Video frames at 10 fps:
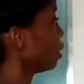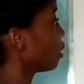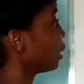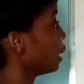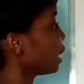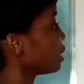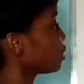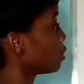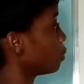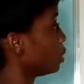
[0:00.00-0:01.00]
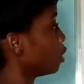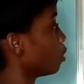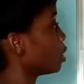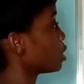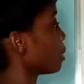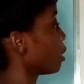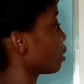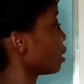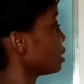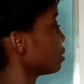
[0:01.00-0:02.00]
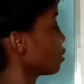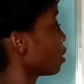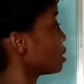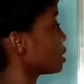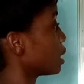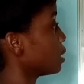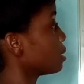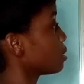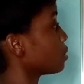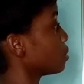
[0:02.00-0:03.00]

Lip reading: Alright, and so we now multiply our constants.